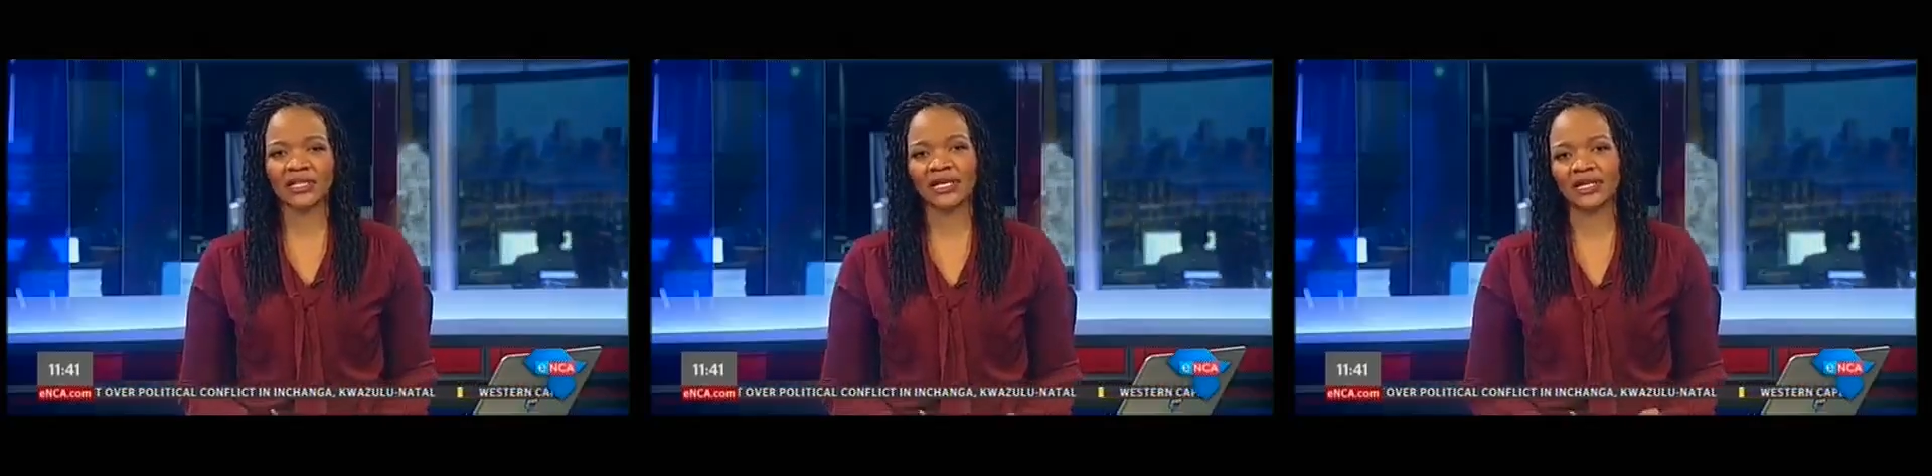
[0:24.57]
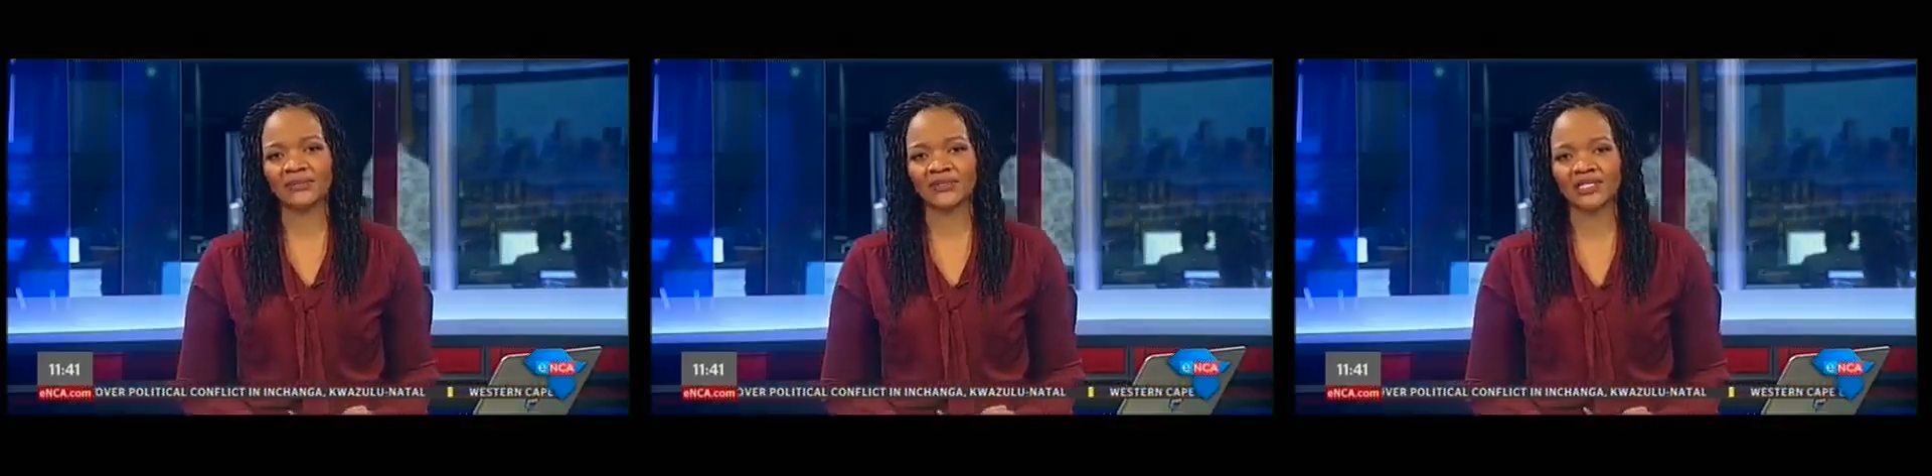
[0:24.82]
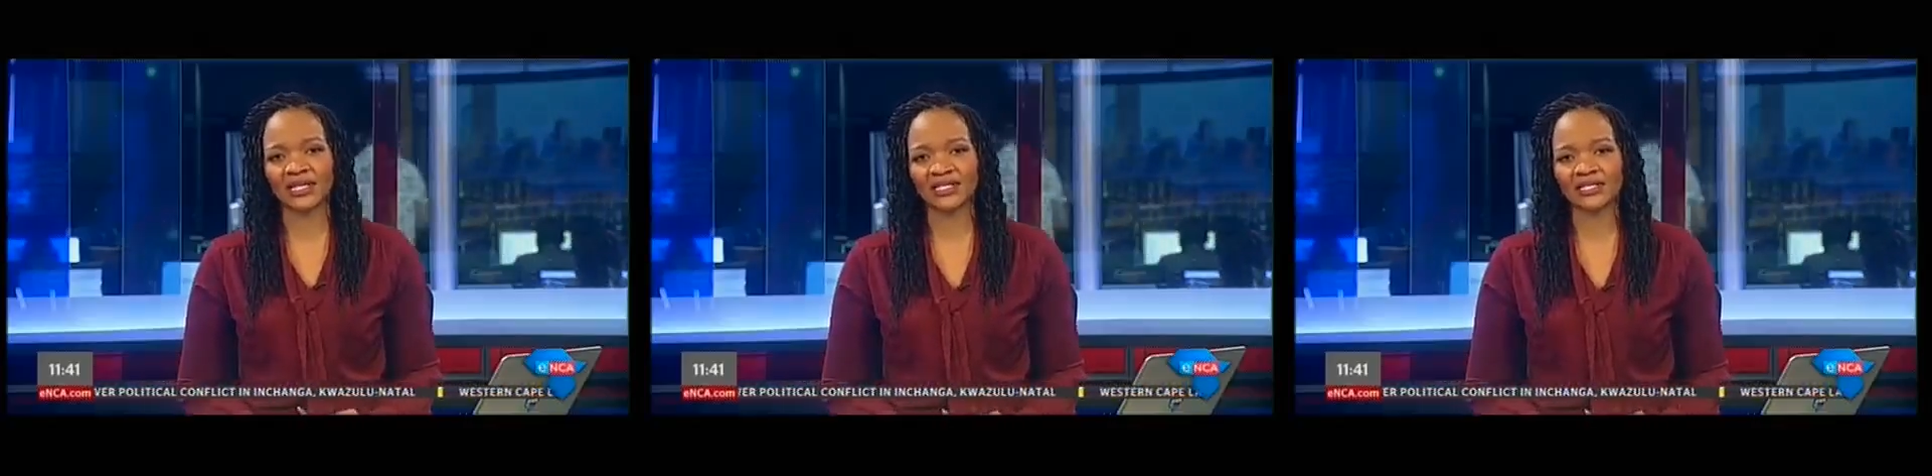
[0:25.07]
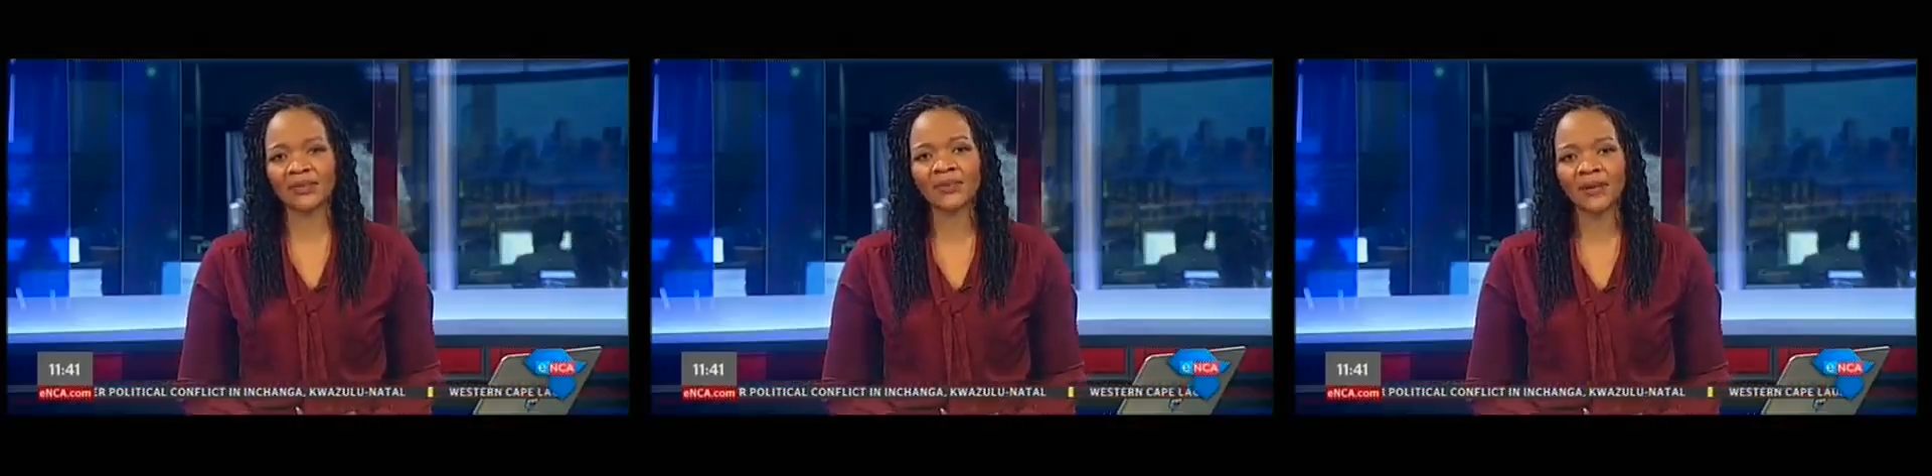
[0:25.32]
claims
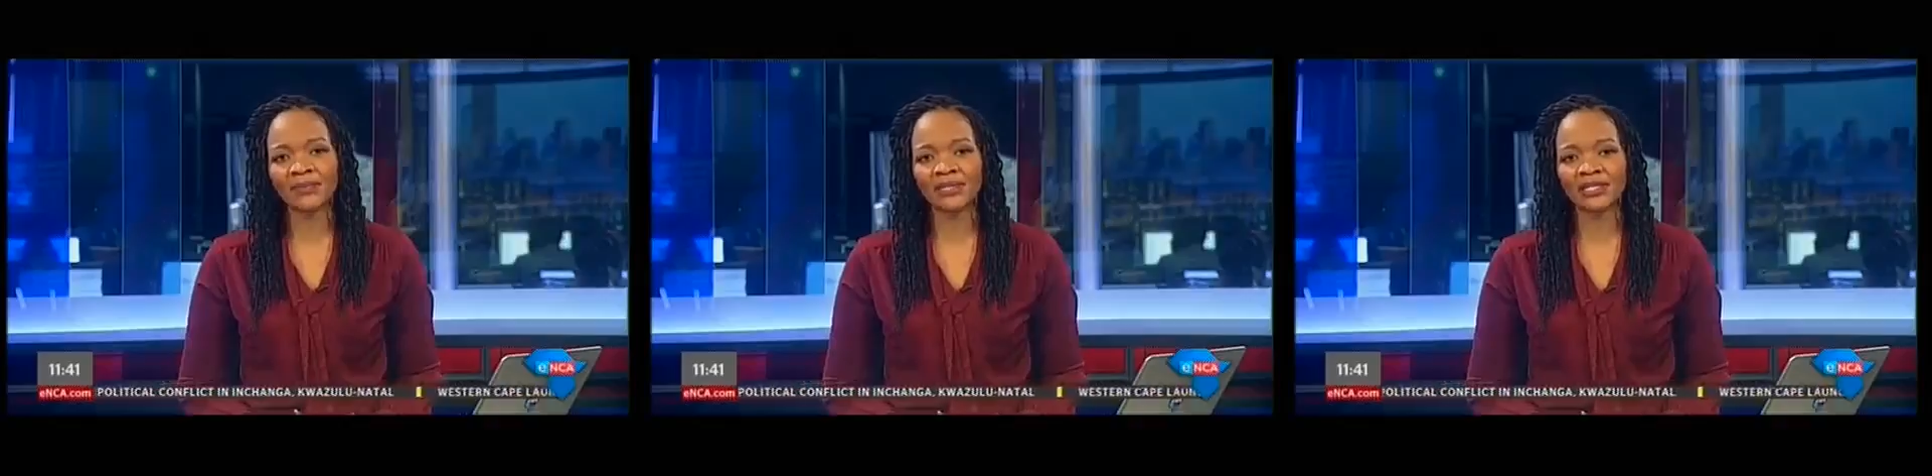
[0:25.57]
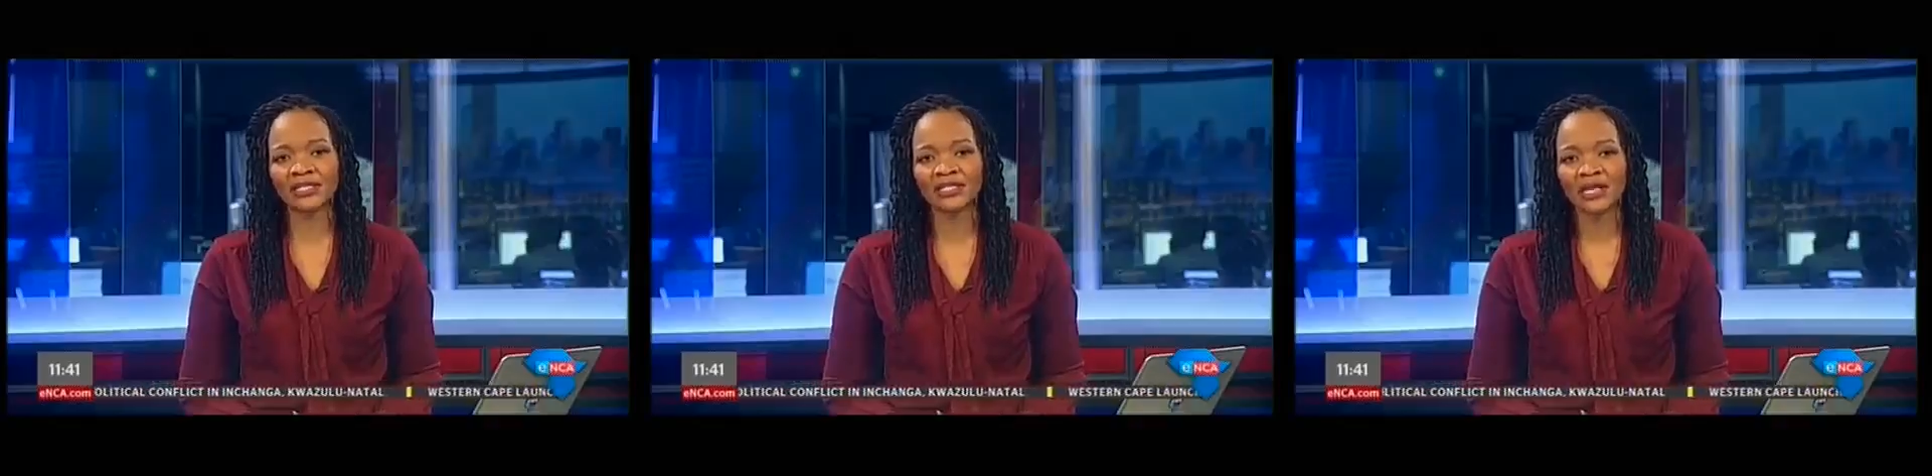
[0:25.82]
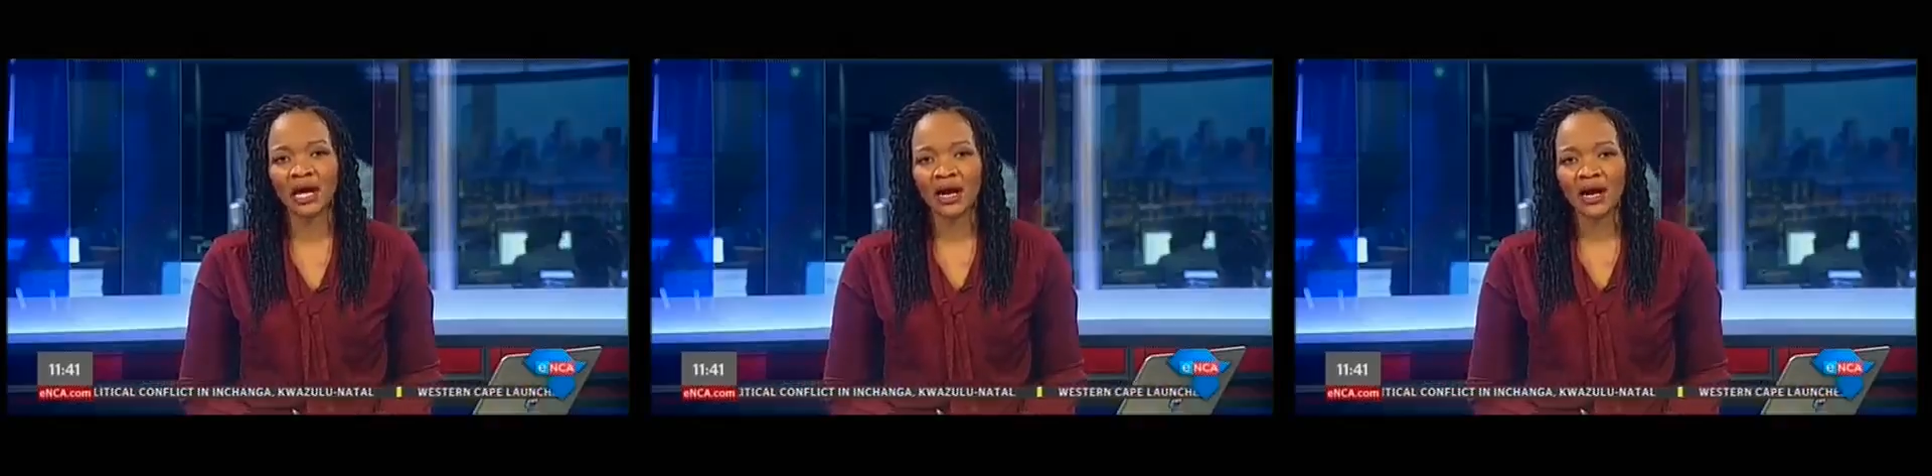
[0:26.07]
that some companies